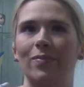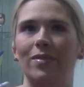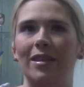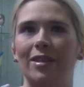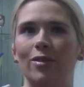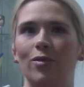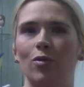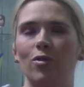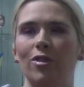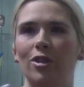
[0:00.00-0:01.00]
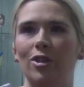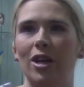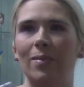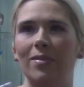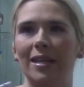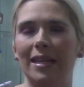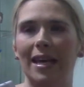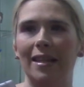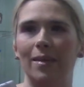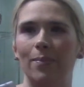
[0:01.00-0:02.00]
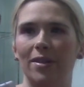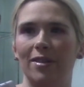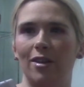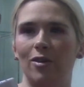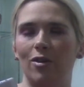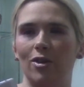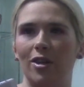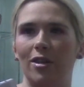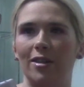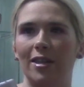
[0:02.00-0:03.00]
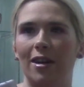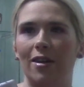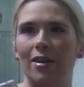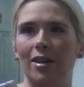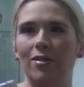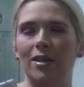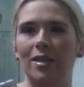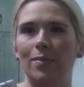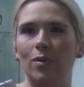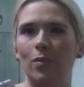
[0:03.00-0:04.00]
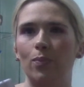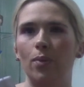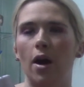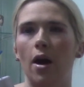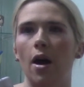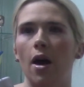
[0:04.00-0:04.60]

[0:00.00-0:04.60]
the toast and jam tea and the biscuit Yorkshire tea are incredible, but